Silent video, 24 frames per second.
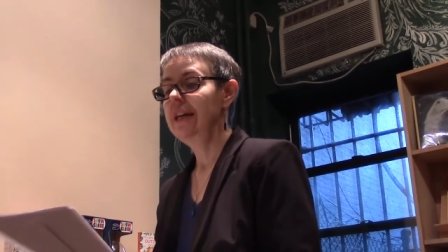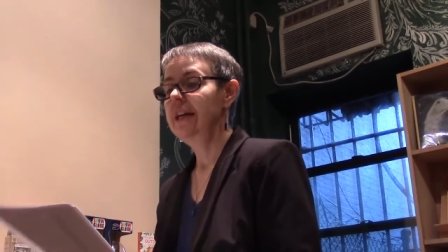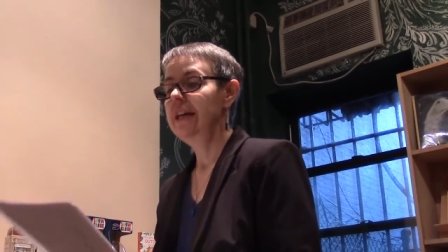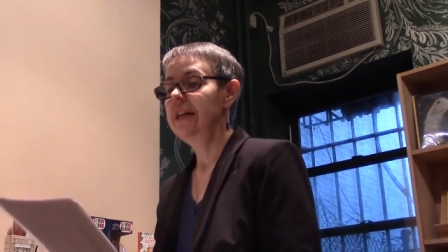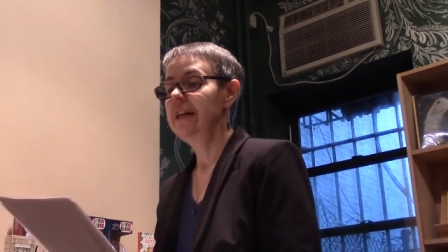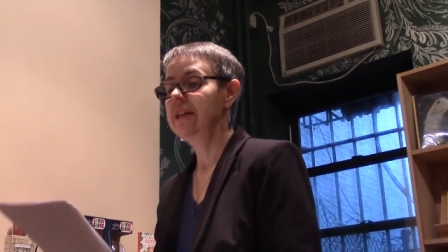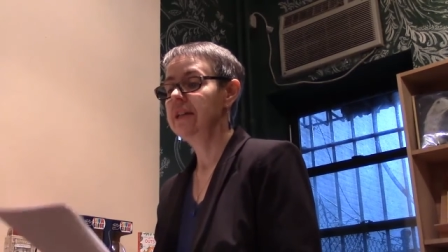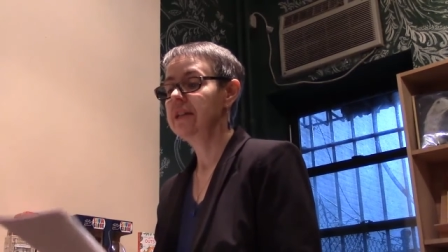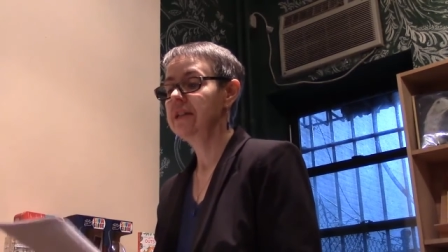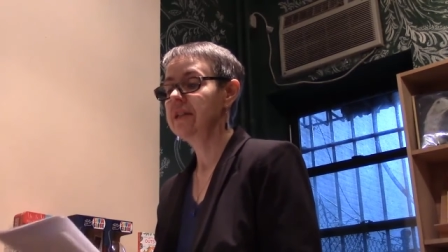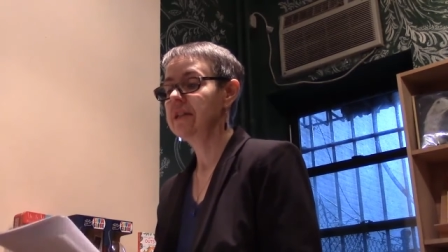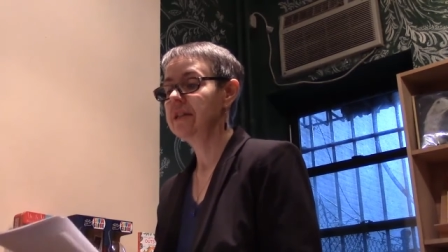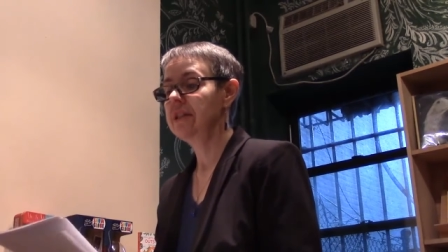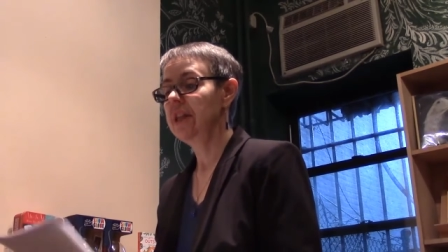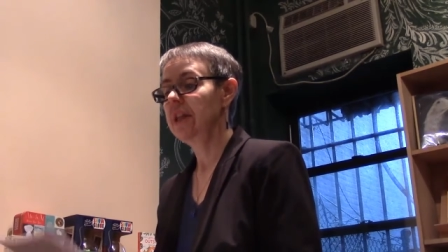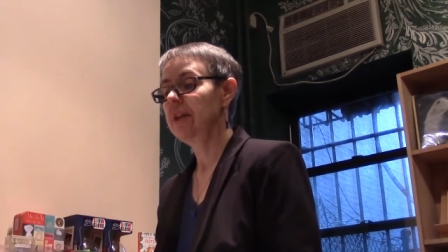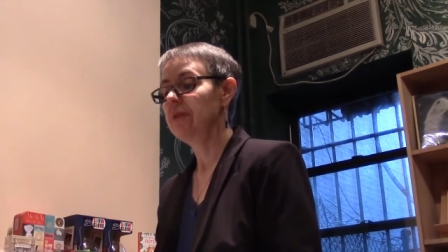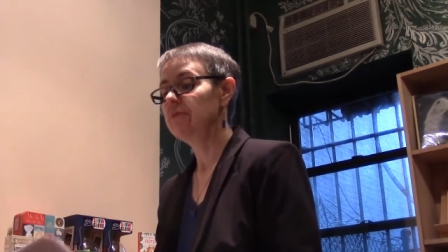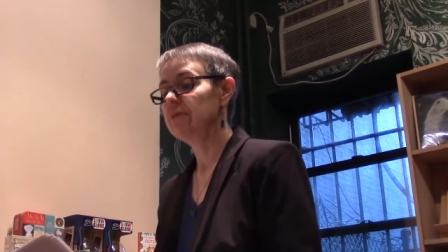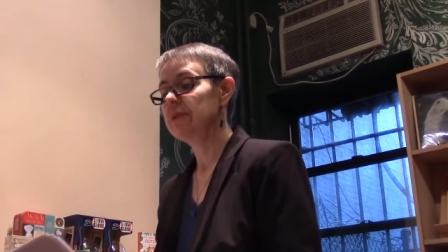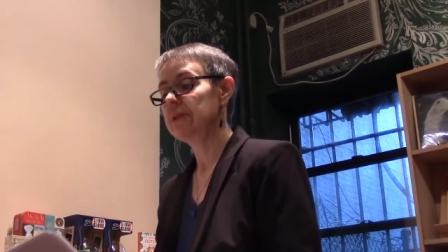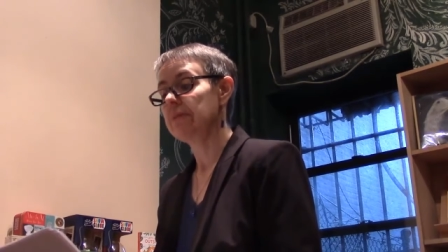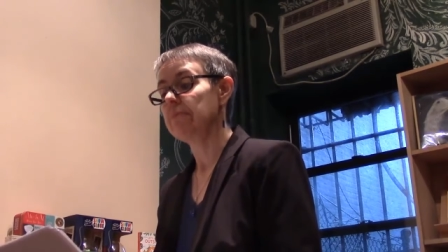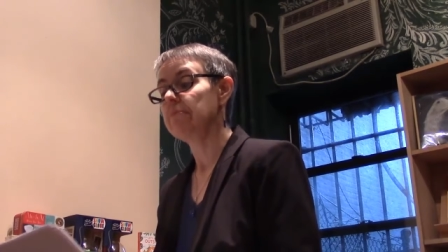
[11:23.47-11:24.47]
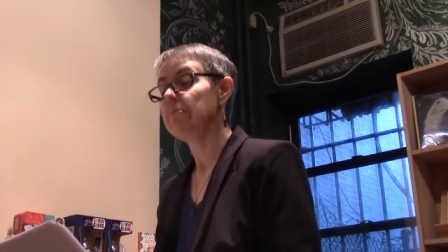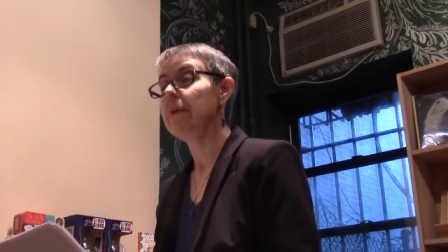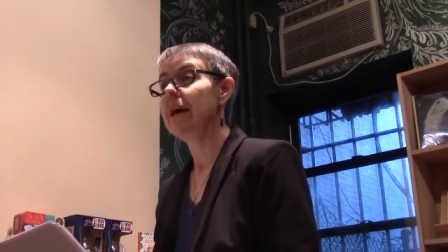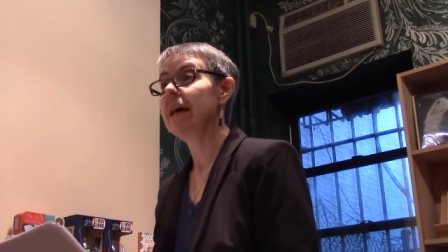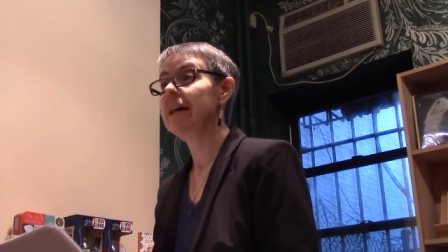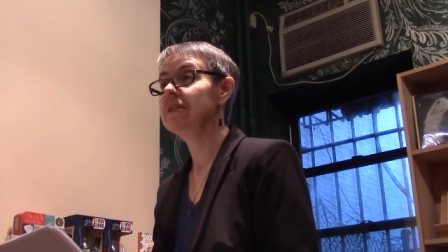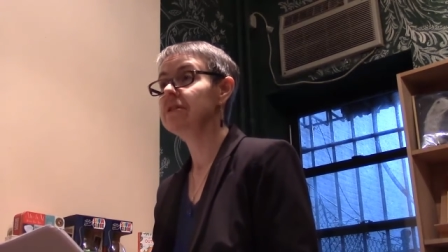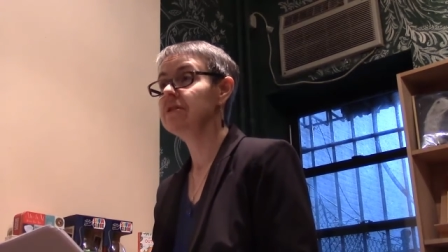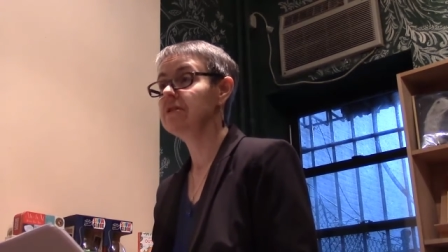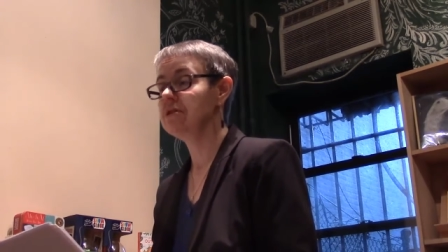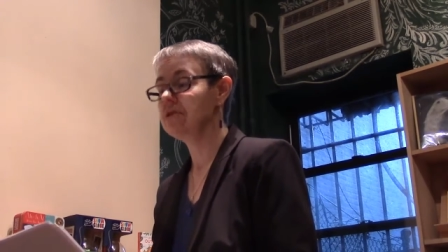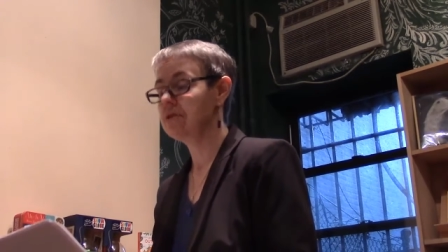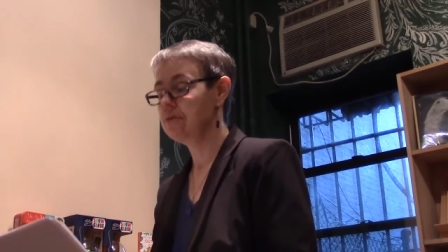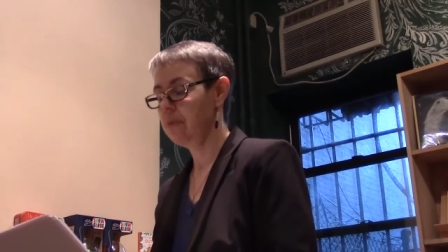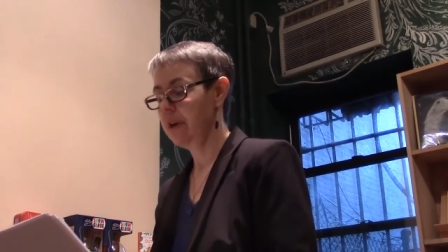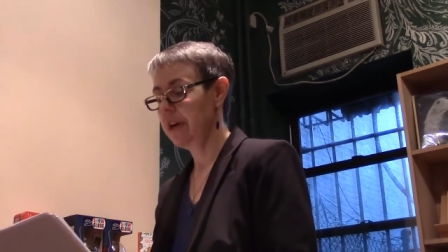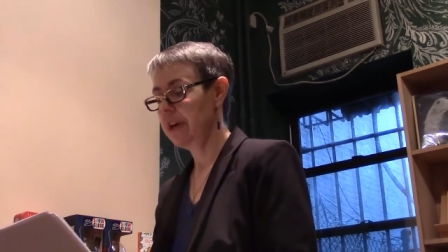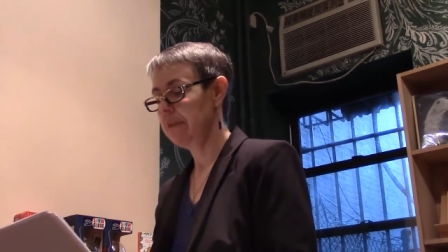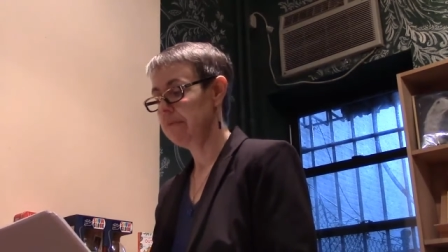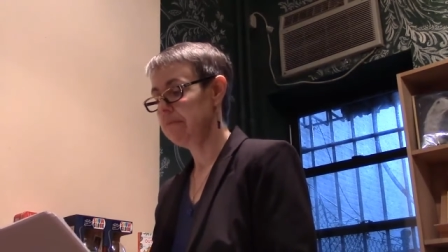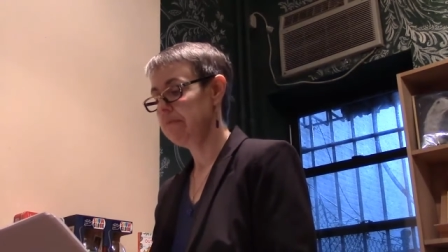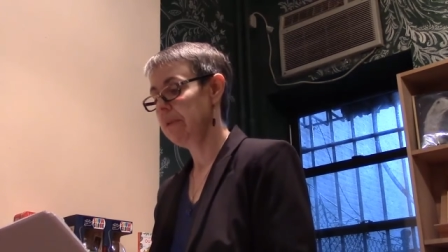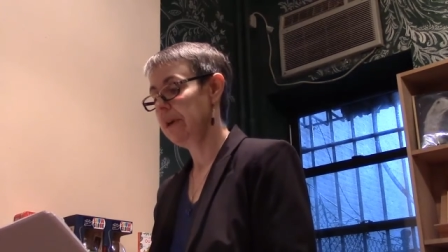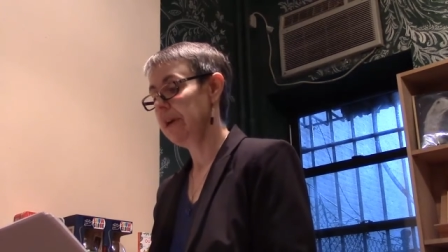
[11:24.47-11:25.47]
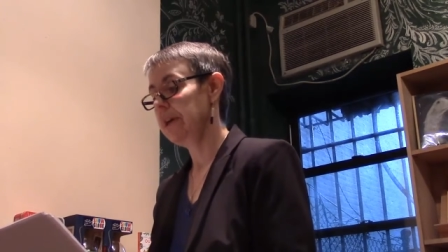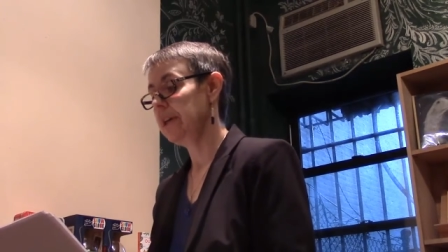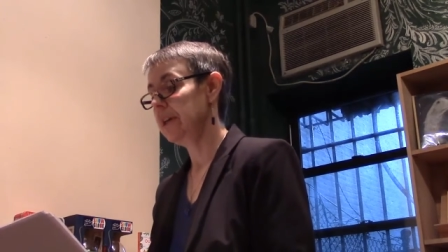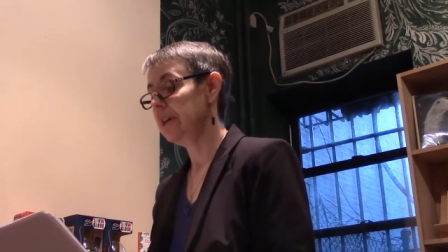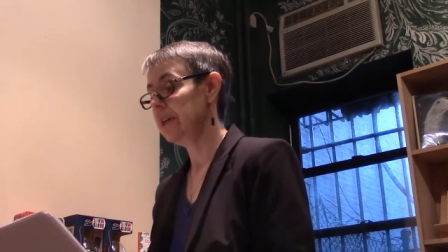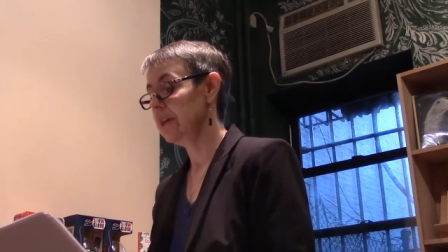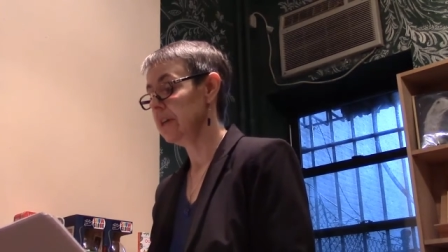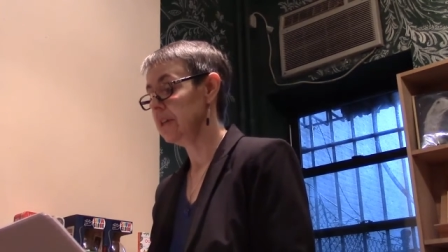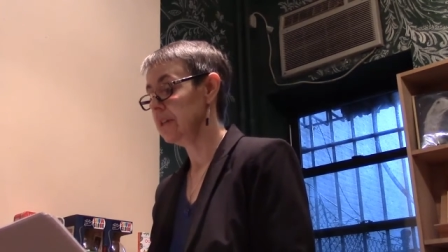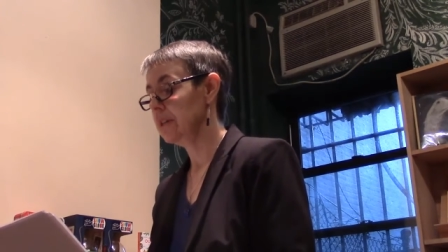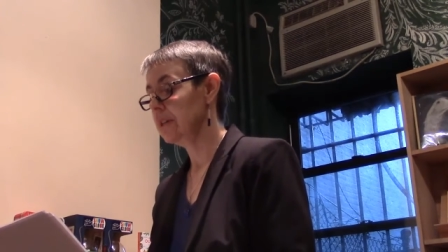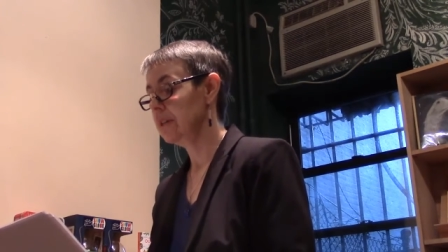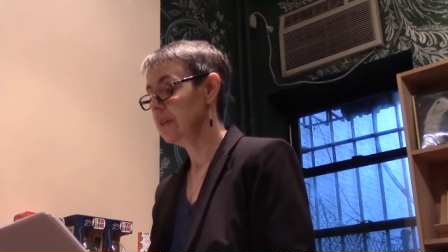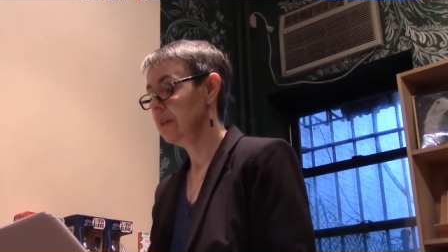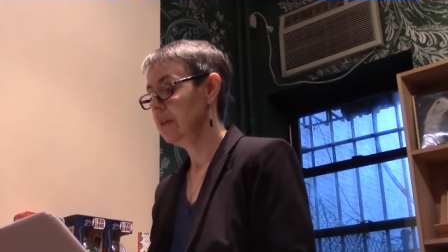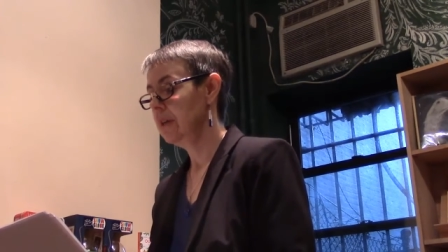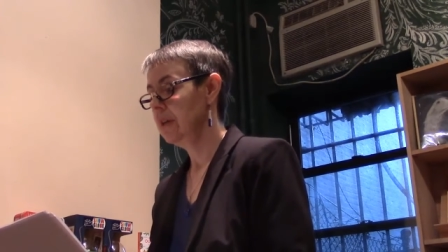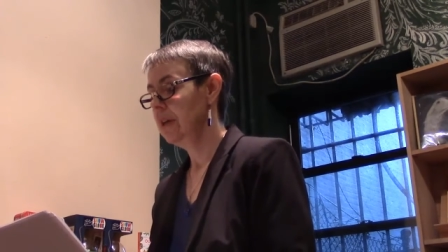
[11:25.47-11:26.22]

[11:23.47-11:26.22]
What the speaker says: hissed that it was Master's way of breaking us.